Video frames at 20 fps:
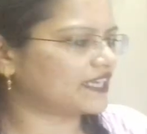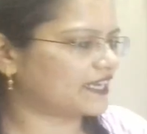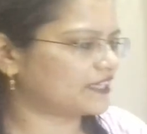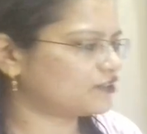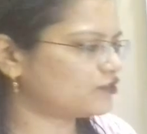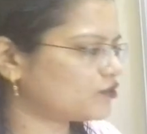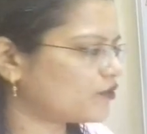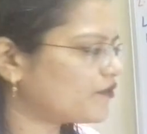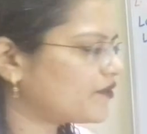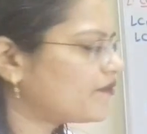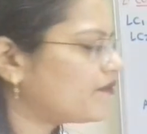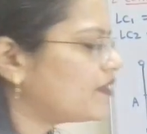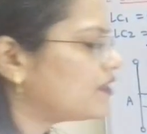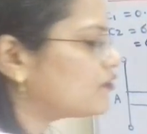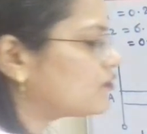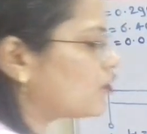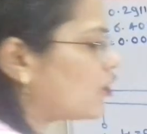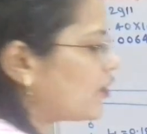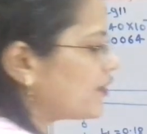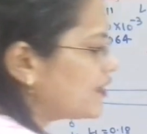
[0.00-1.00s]
dash. So we will
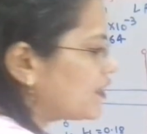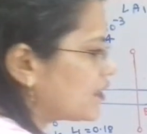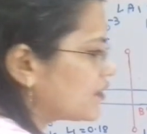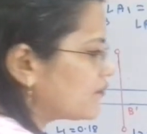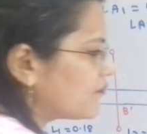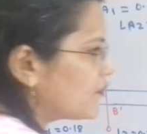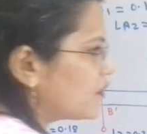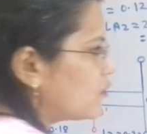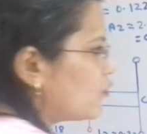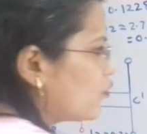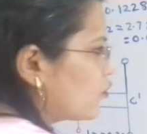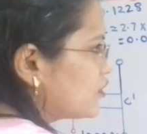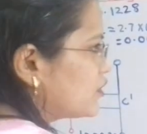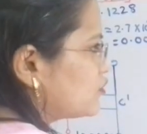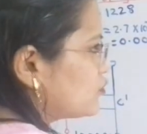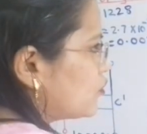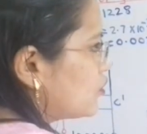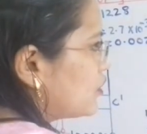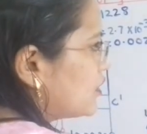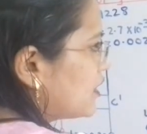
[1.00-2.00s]
draw here one
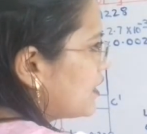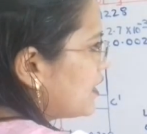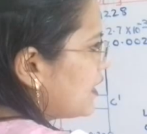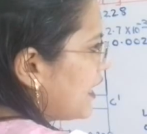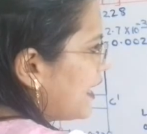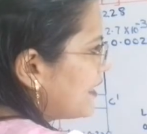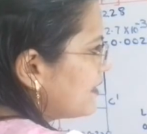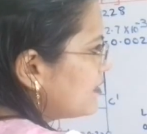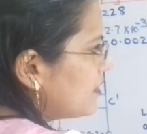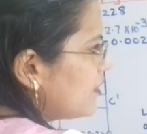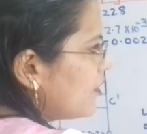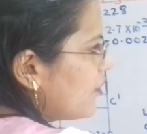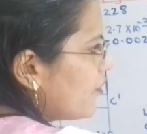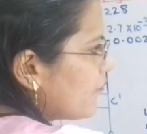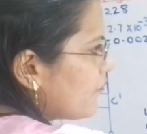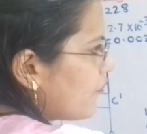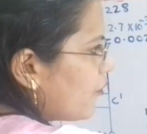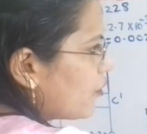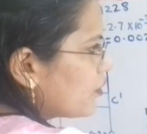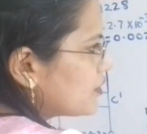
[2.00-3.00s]
horizontal line
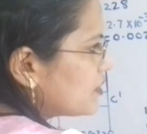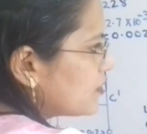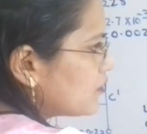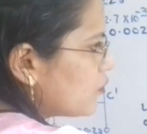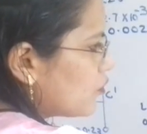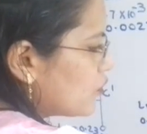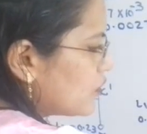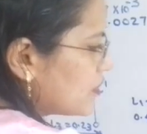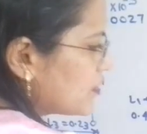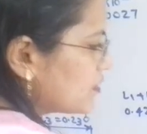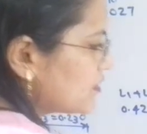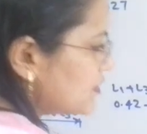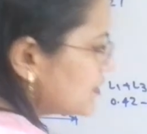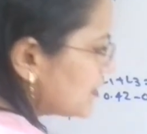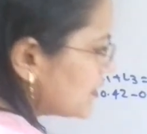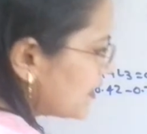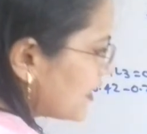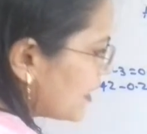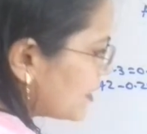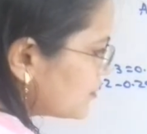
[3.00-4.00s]
for the rotor
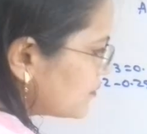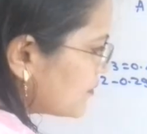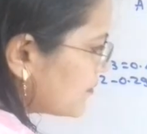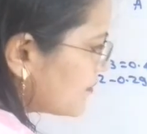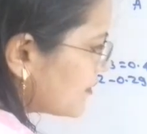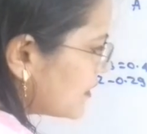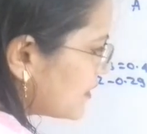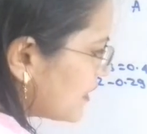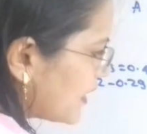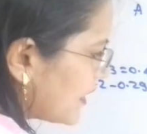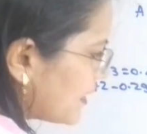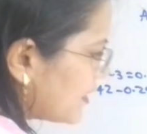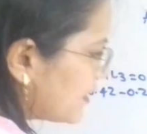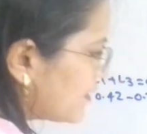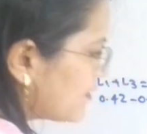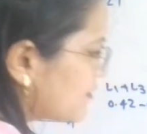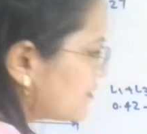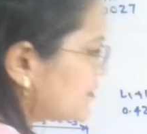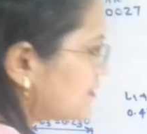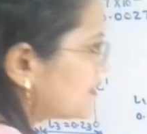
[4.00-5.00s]
C dash. We will take
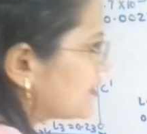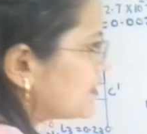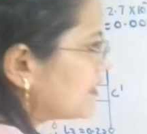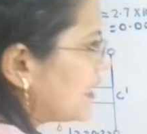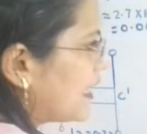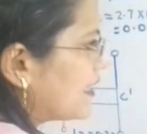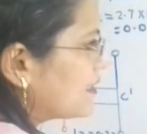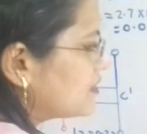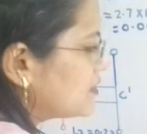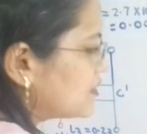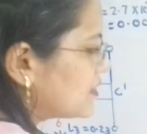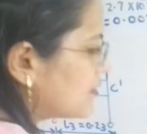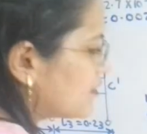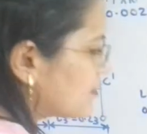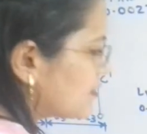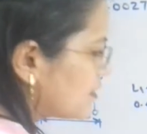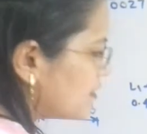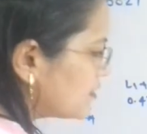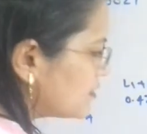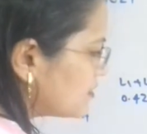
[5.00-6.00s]
here C dash,
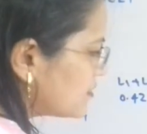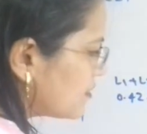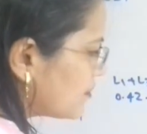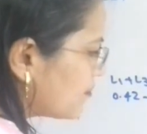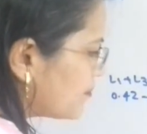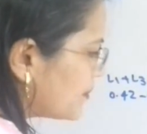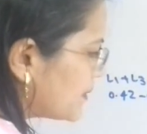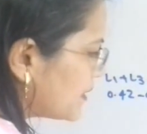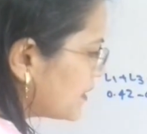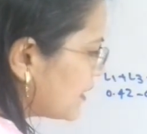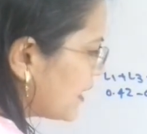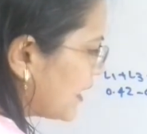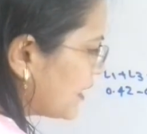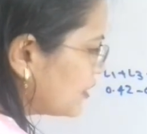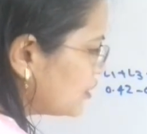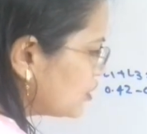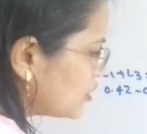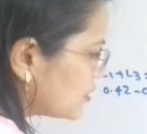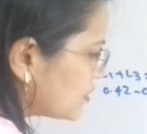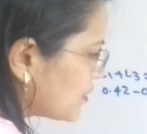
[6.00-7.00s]
here is B
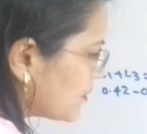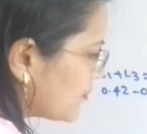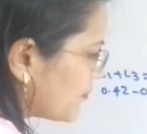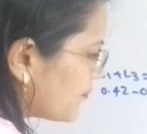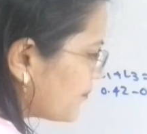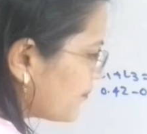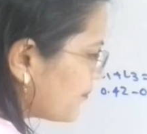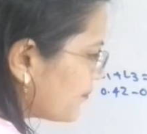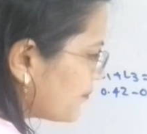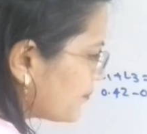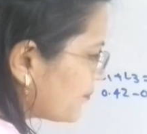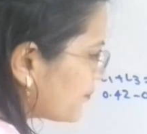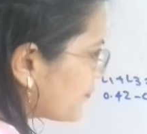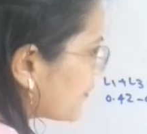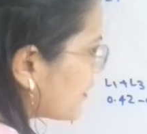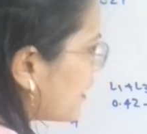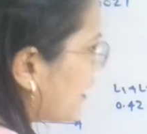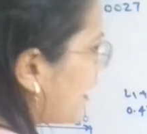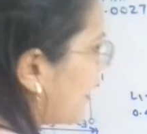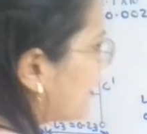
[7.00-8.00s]
dash
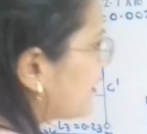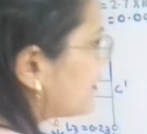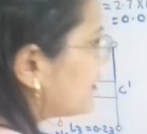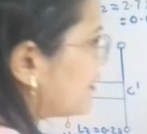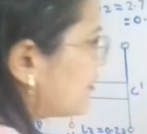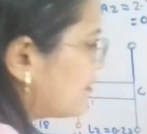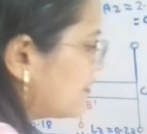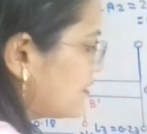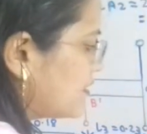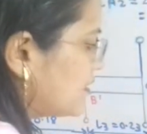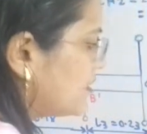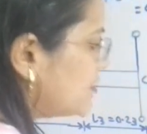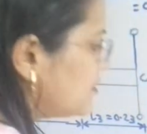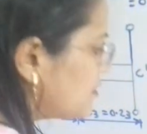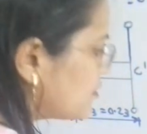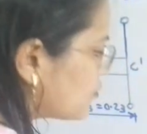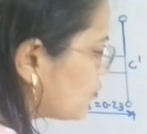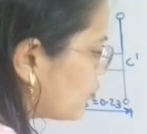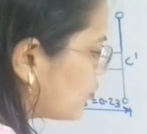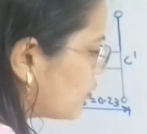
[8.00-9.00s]
and here
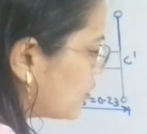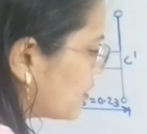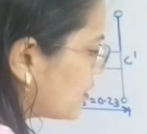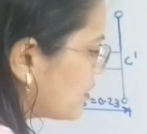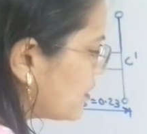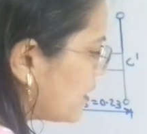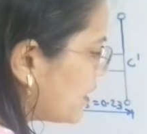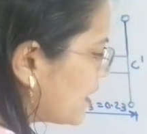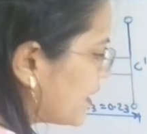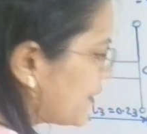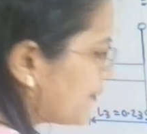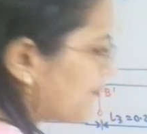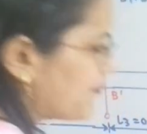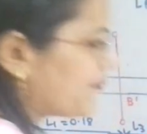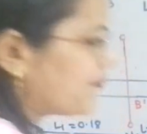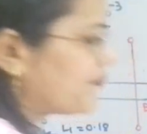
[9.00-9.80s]
is rotor A.